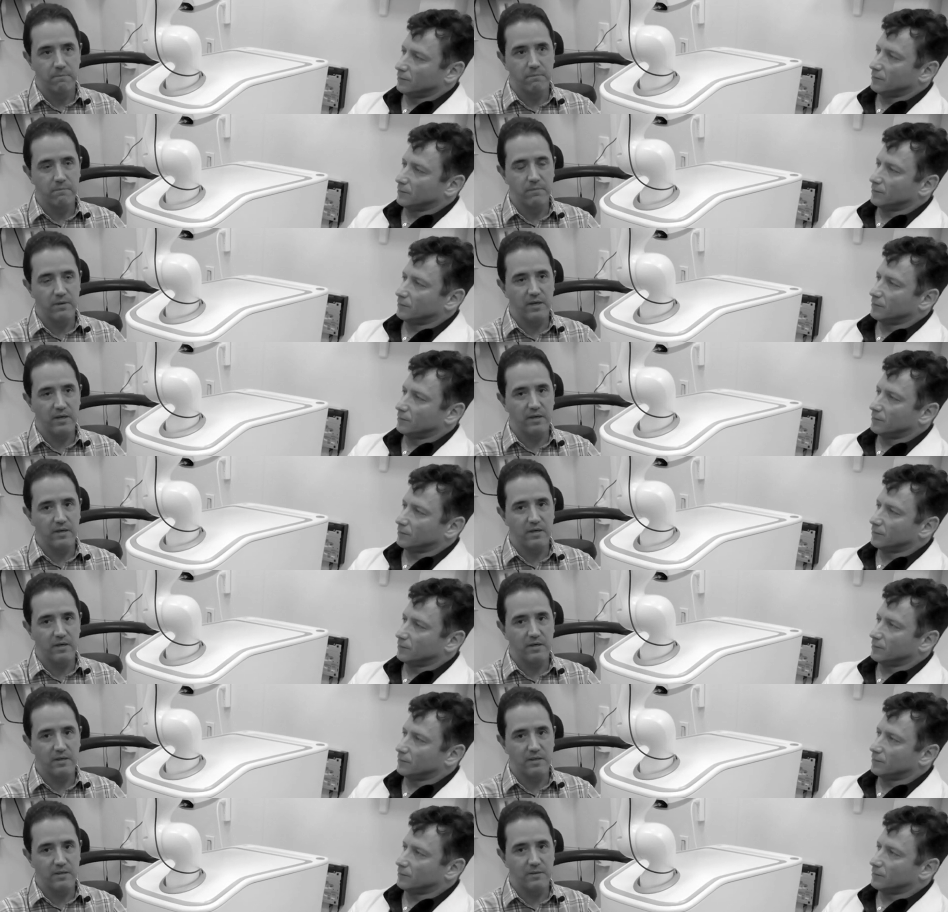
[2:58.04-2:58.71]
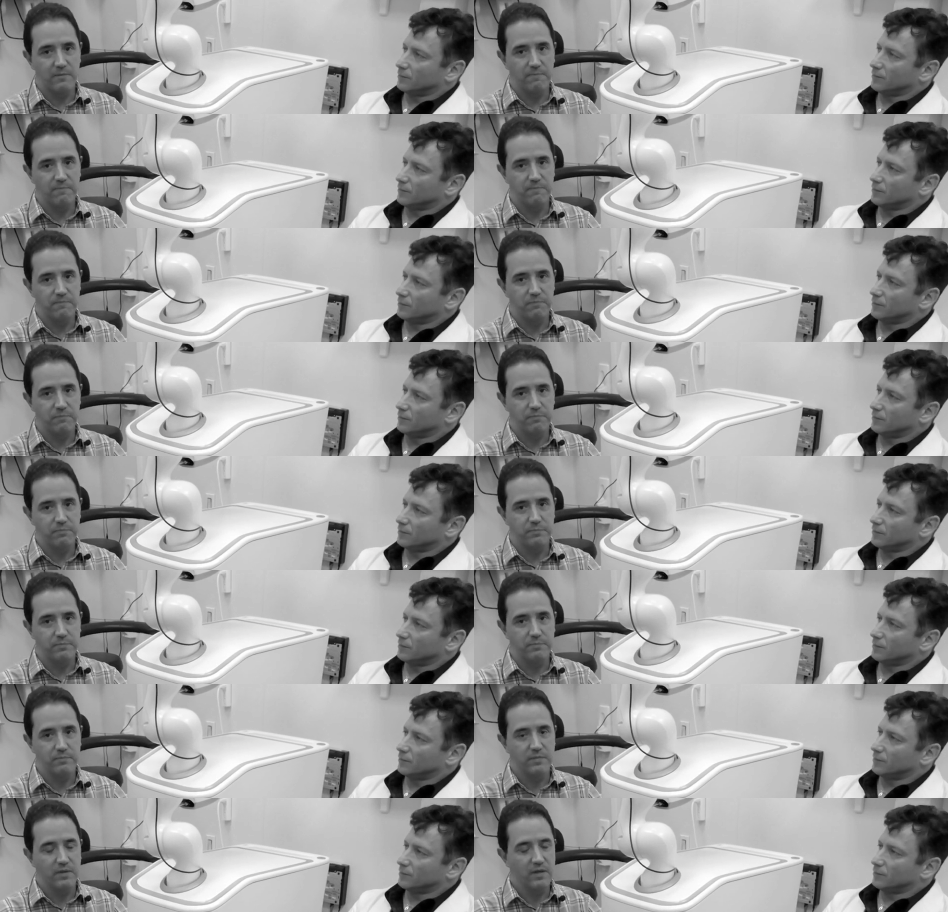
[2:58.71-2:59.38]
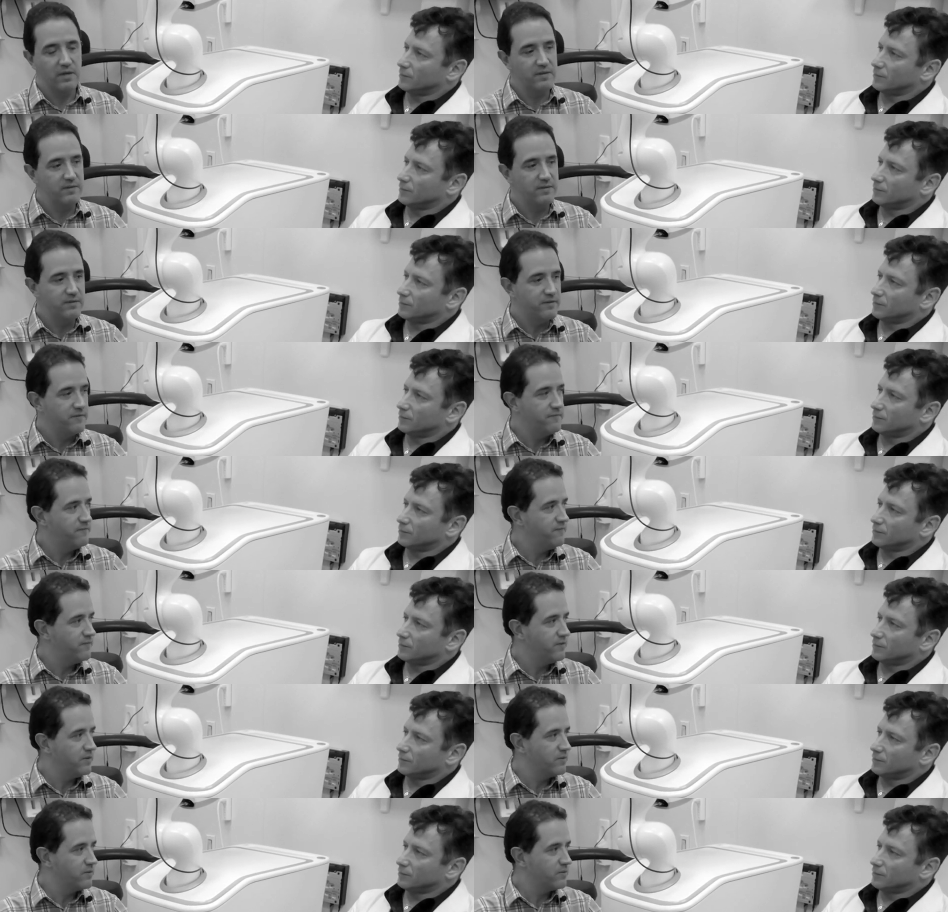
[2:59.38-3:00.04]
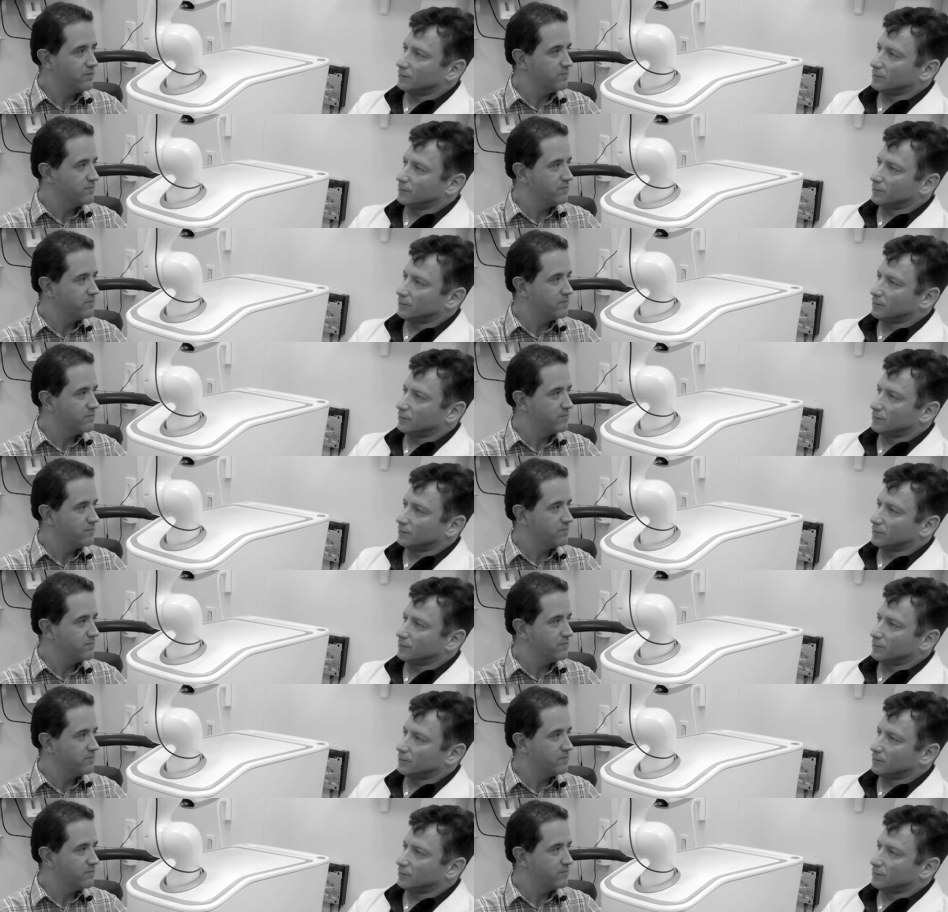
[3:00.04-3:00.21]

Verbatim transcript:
Speaker 1: but I didn't feel